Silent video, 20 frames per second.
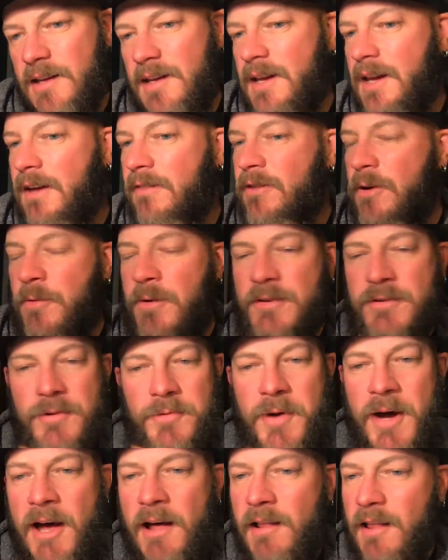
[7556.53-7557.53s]
every once
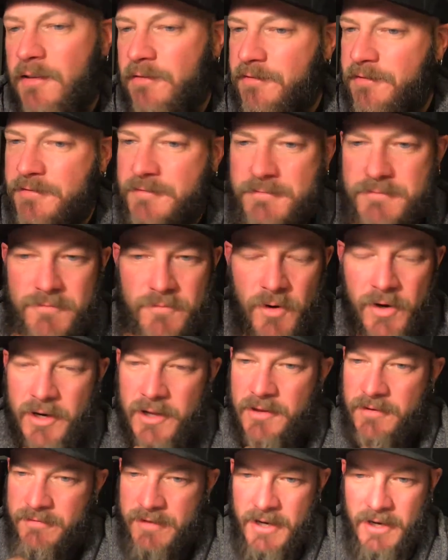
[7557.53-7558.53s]
in a while, if one
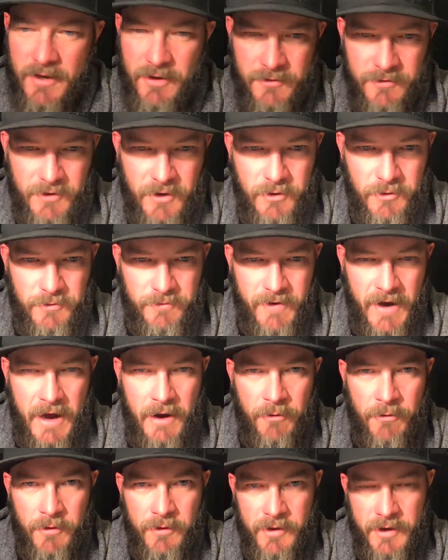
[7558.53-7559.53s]
of the videos goes
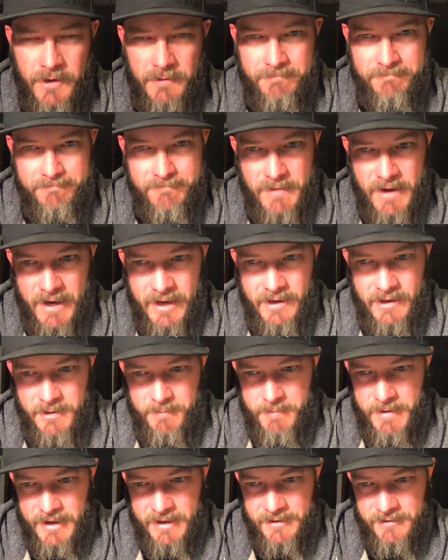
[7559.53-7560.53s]
viral, then I end
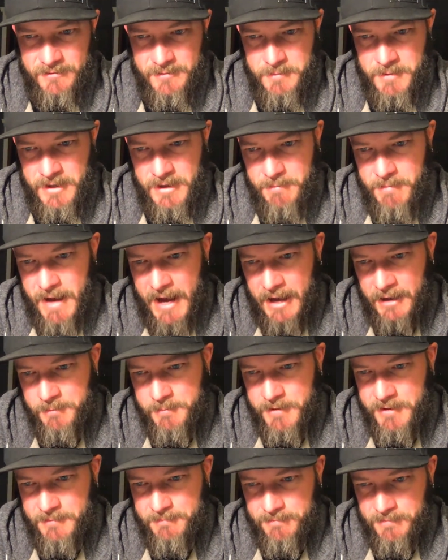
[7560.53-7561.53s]
up making some money back.
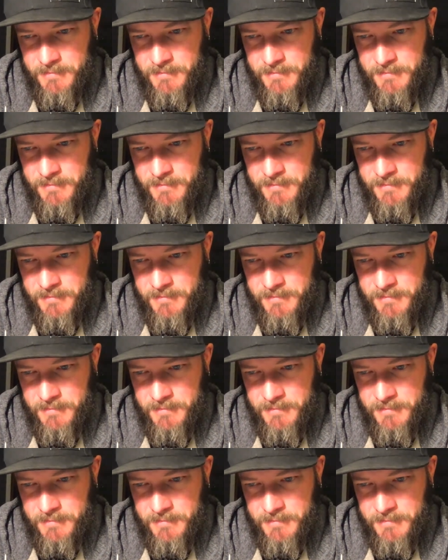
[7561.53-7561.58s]
But